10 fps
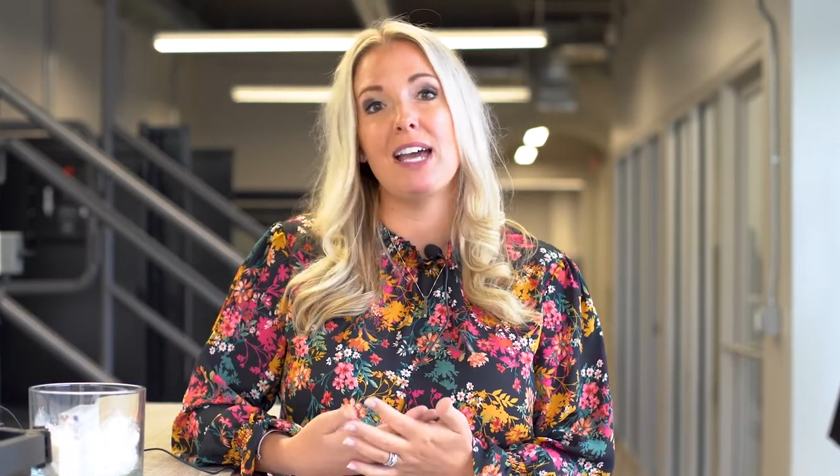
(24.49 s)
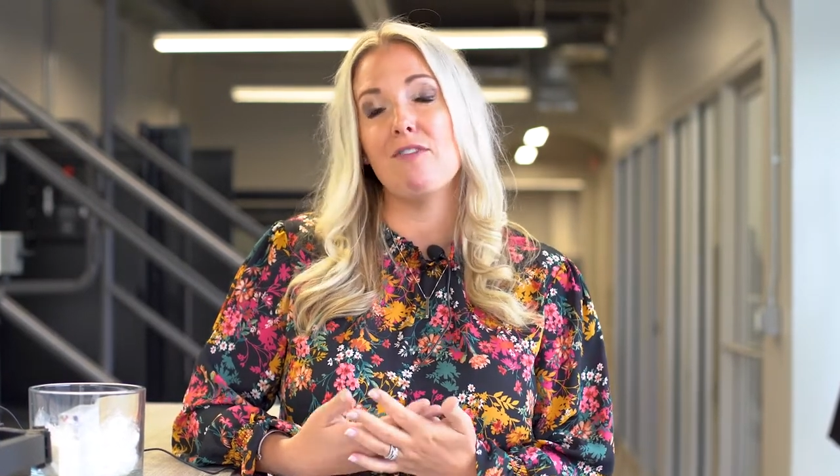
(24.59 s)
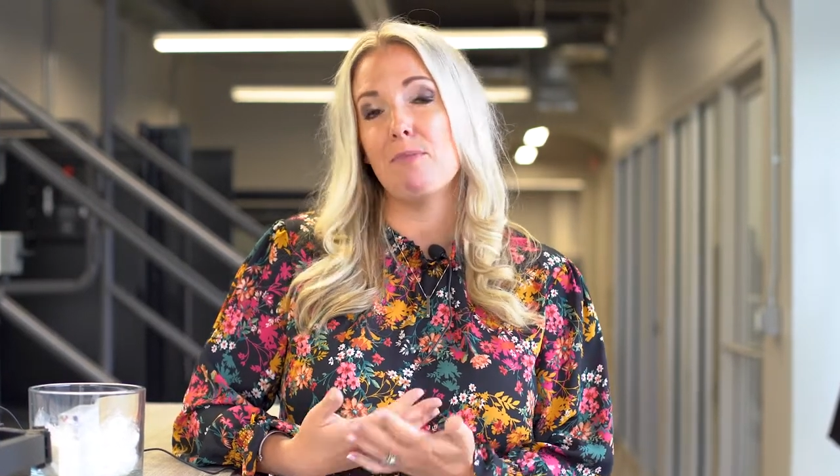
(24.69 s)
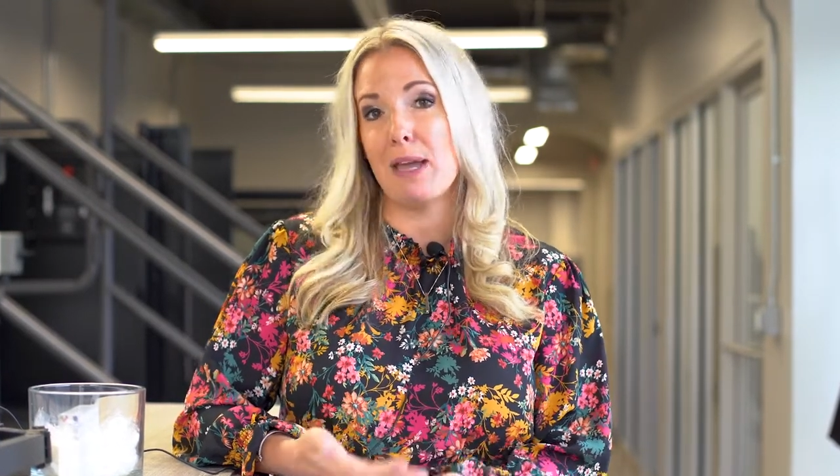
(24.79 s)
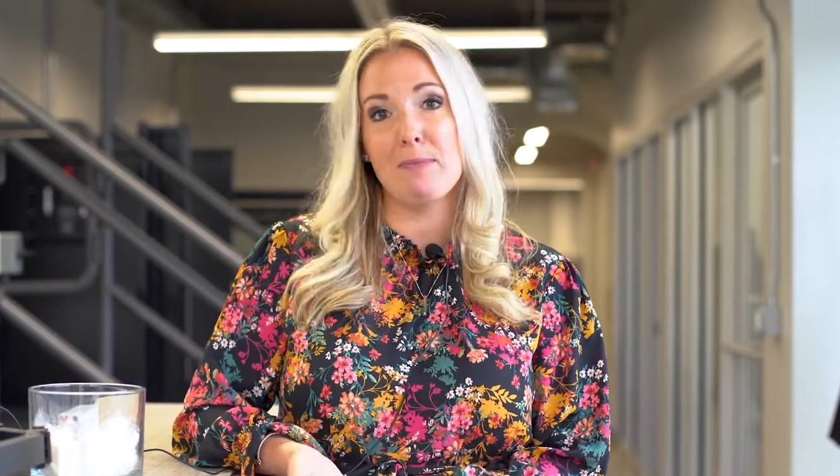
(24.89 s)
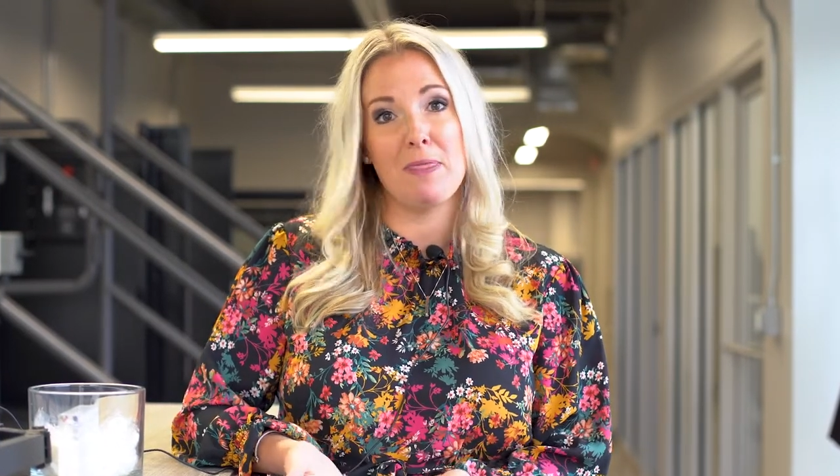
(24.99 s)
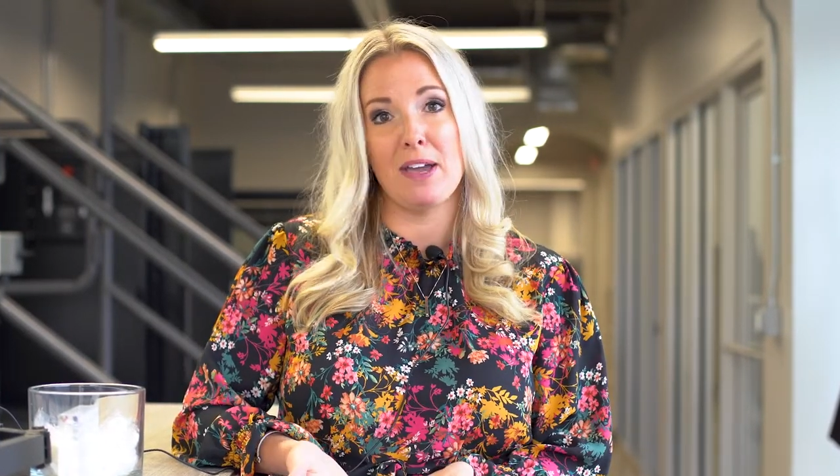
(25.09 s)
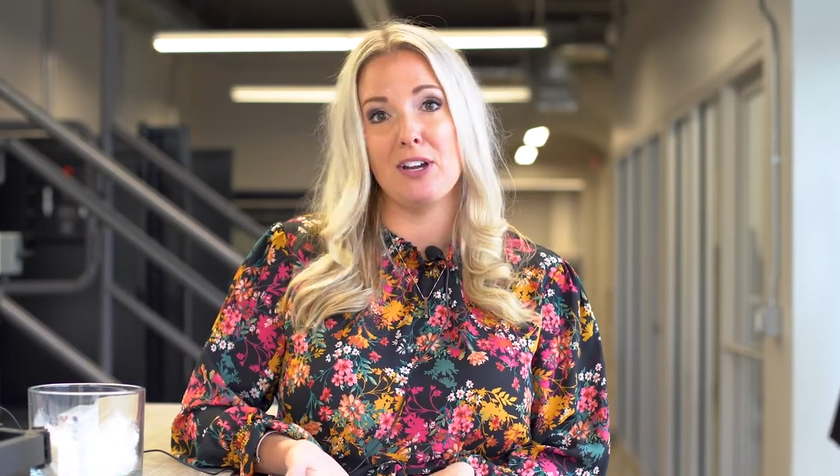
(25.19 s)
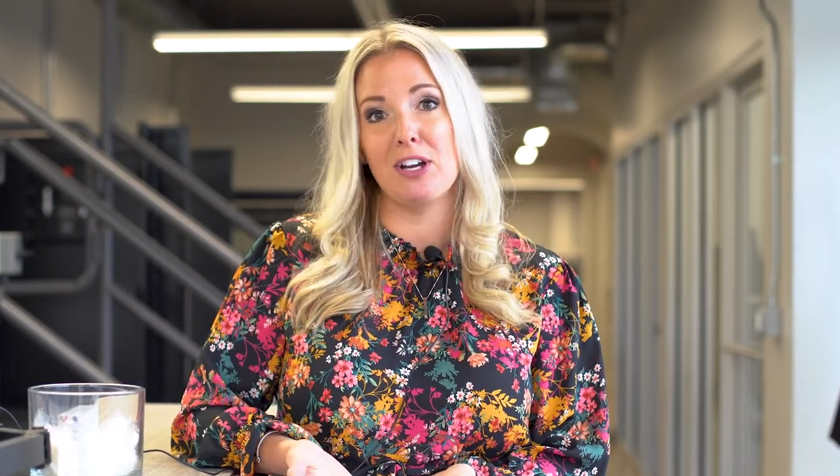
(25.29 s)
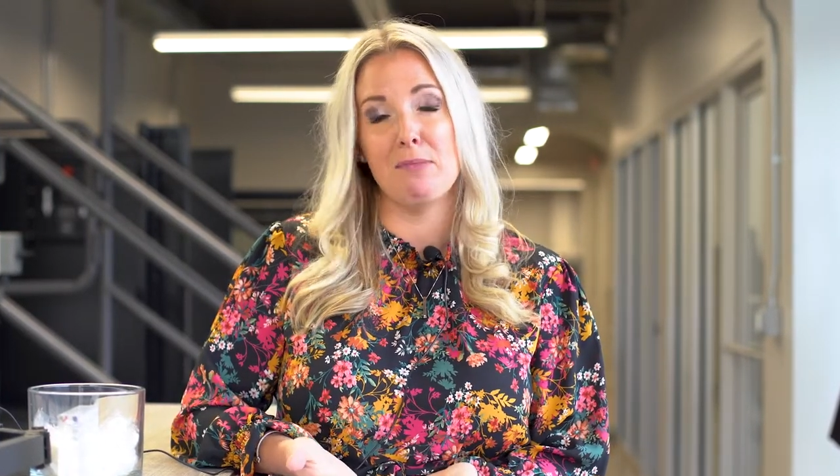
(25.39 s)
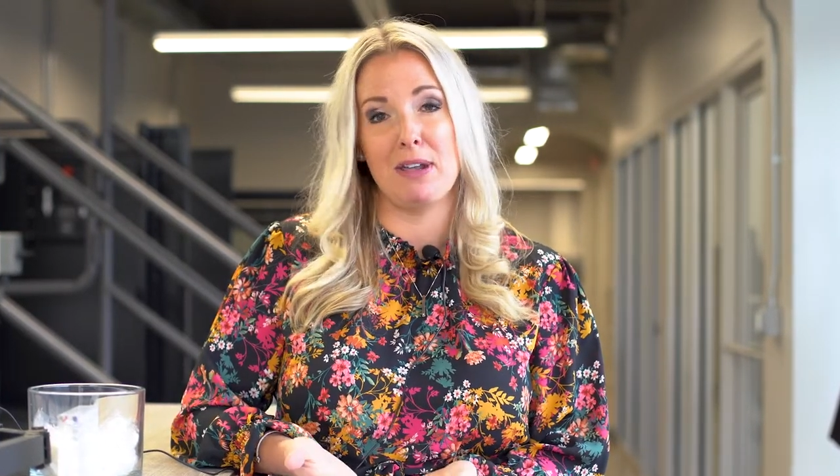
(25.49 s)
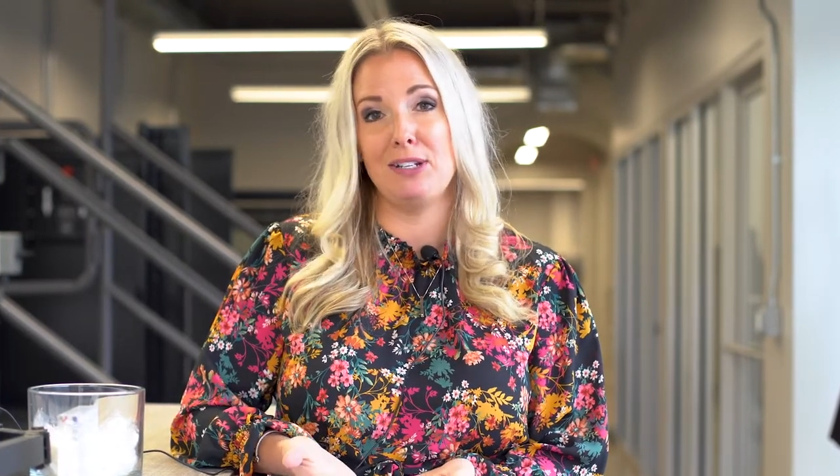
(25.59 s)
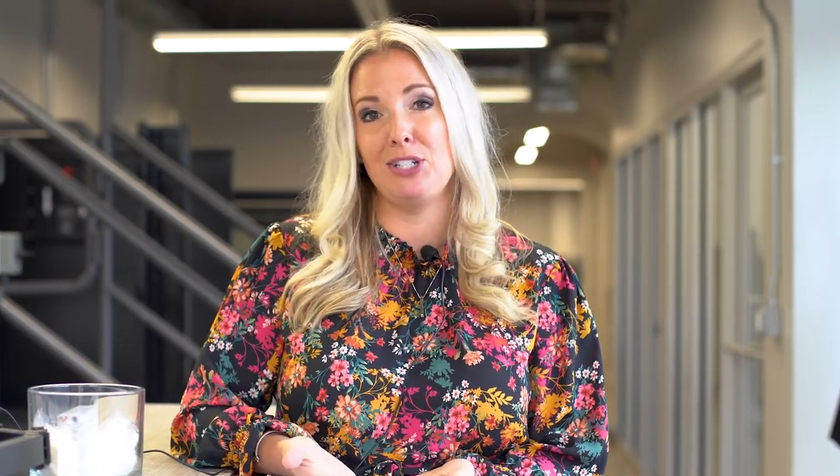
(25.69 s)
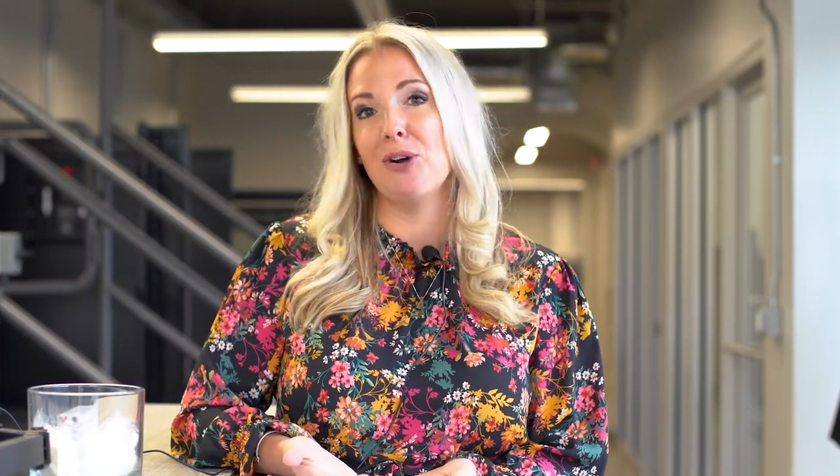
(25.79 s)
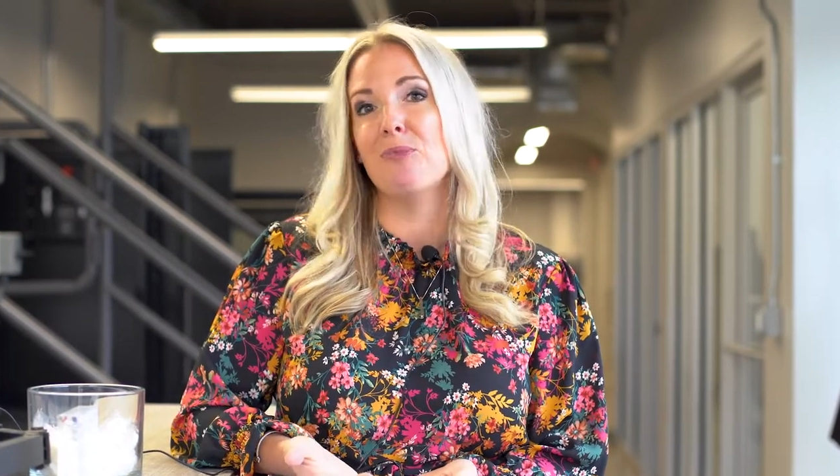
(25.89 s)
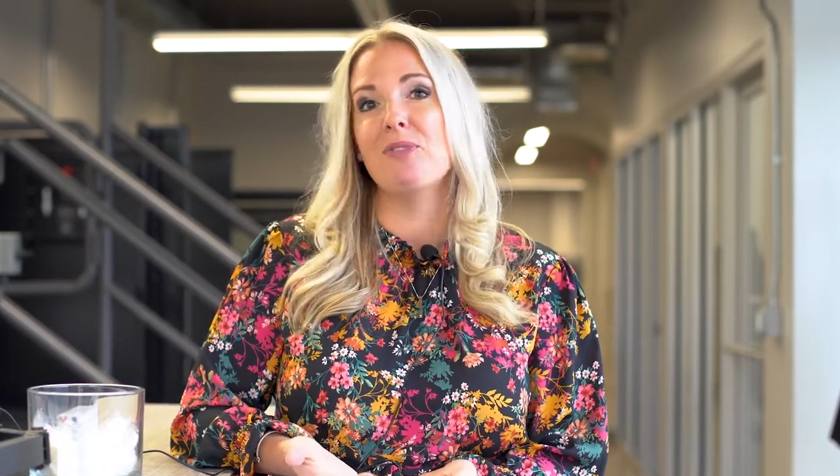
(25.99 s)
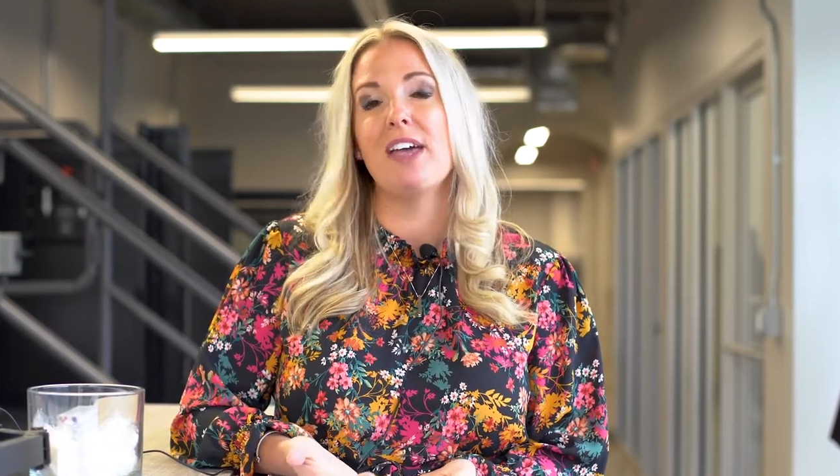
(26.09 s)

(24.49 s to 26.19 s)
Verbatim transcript: have a payment that you're committed to.